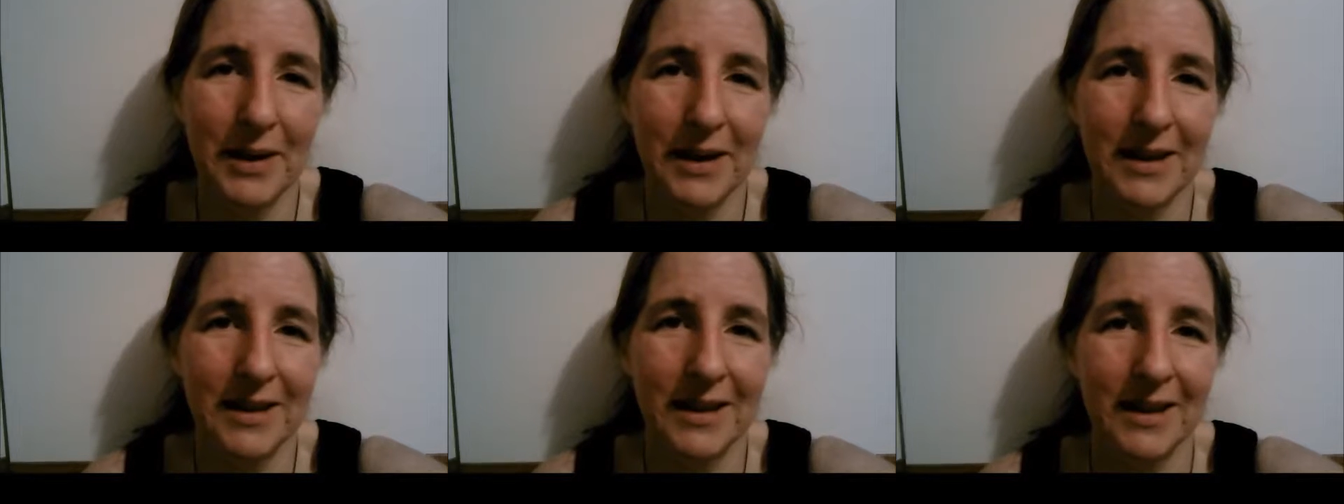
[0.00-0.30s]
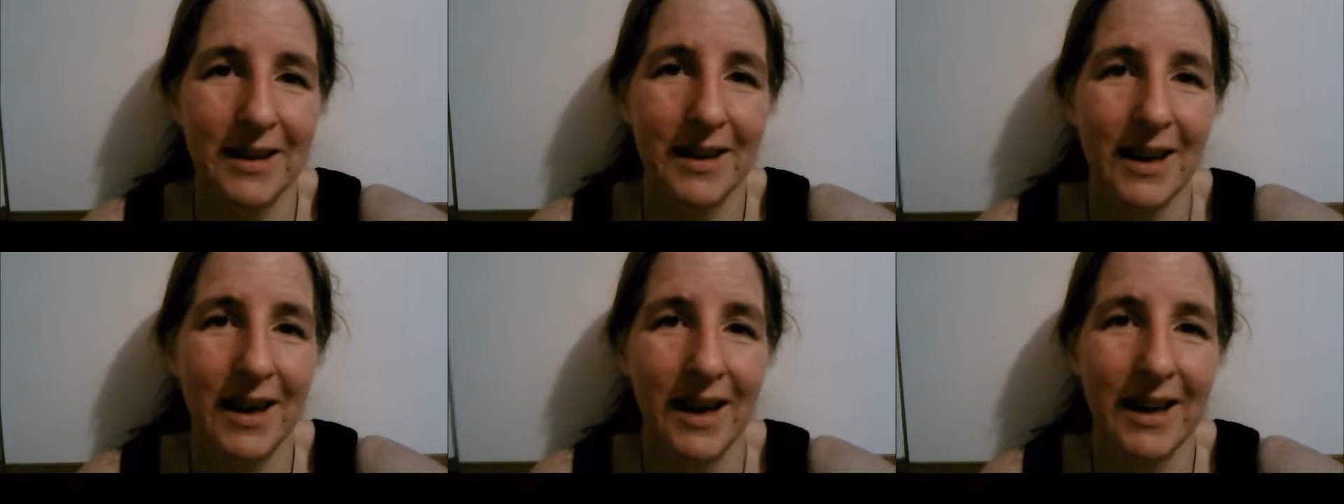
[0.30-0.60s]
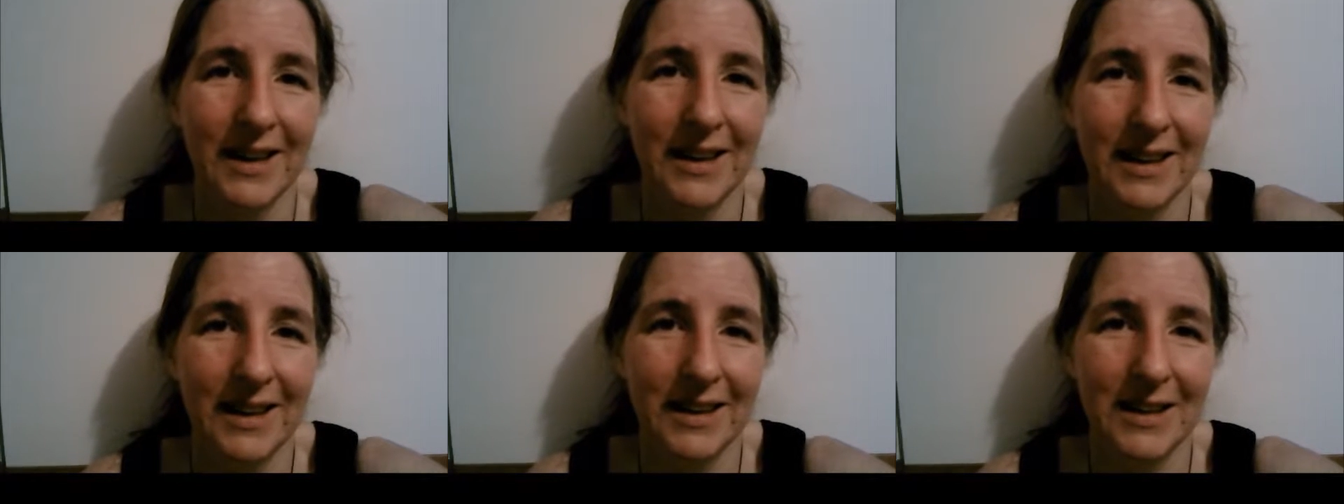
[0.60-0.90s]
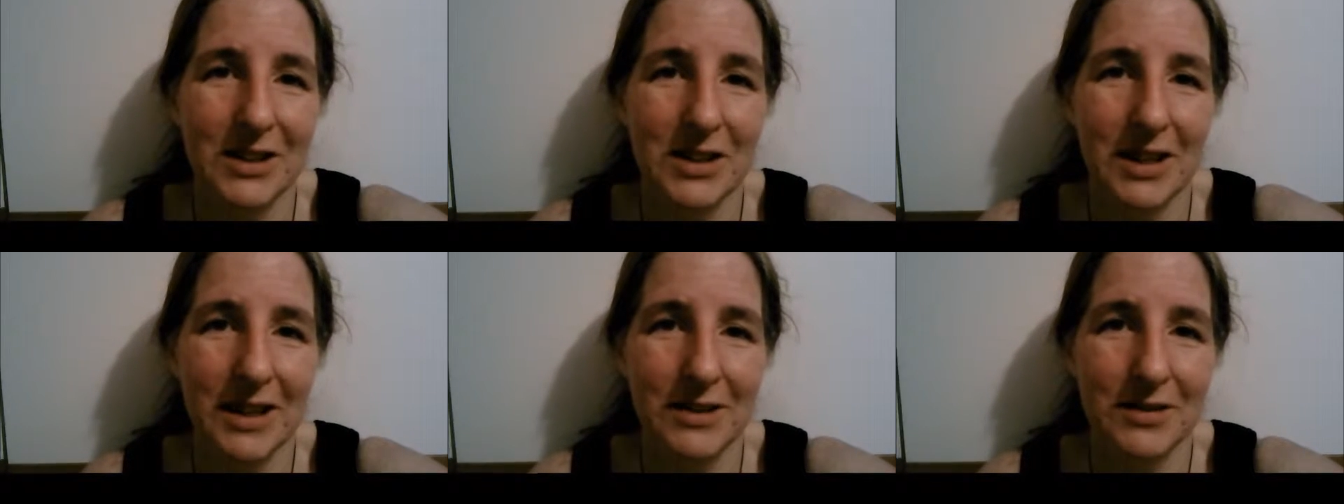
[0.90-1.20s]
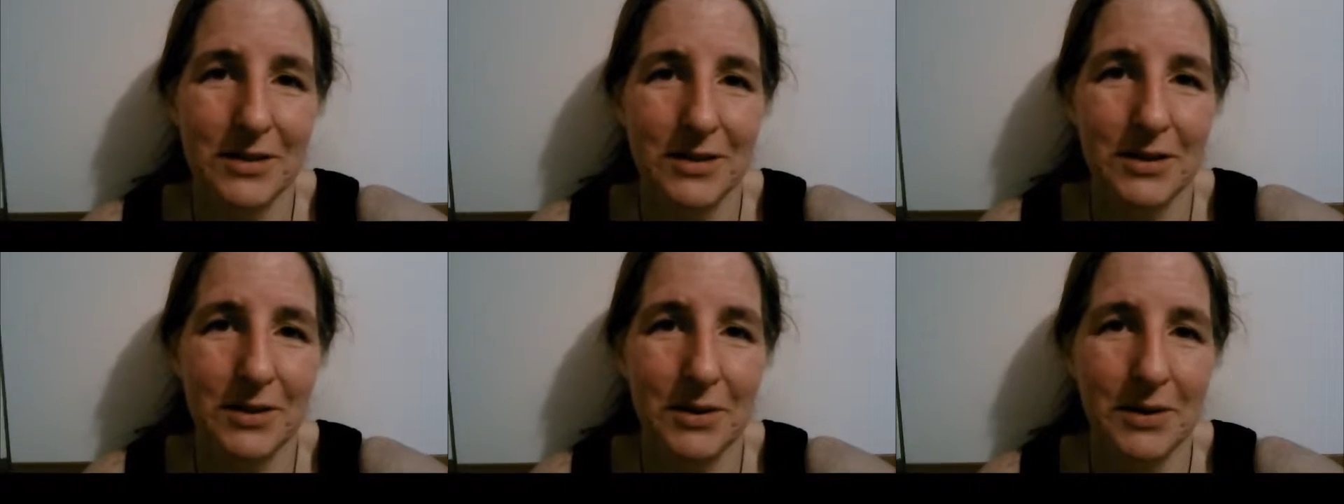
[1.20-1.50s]
but I didn't get a
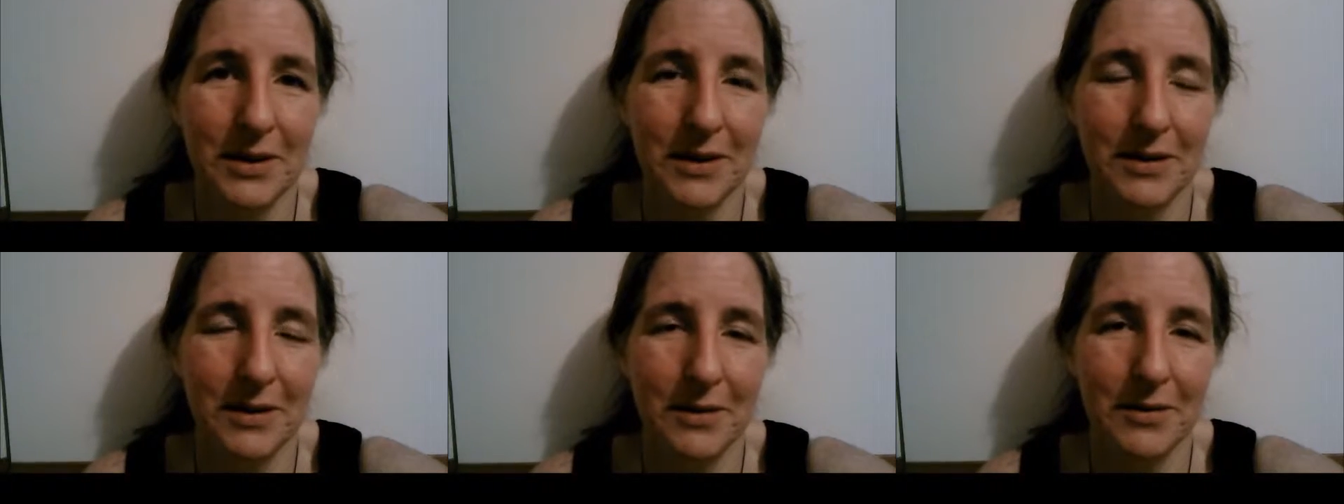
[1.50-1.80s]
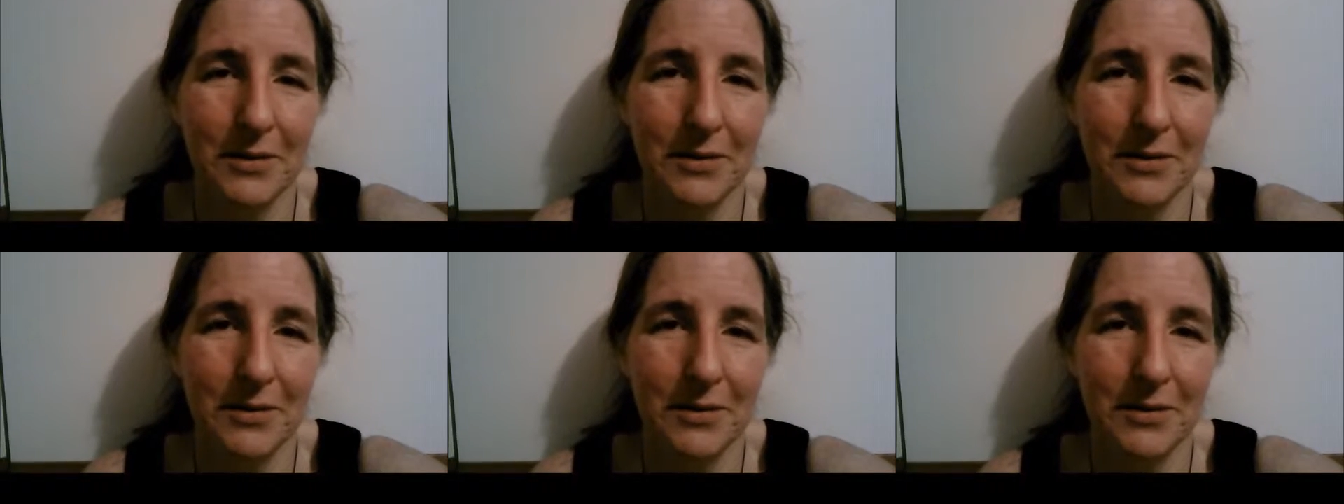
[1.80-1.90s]
chance to do it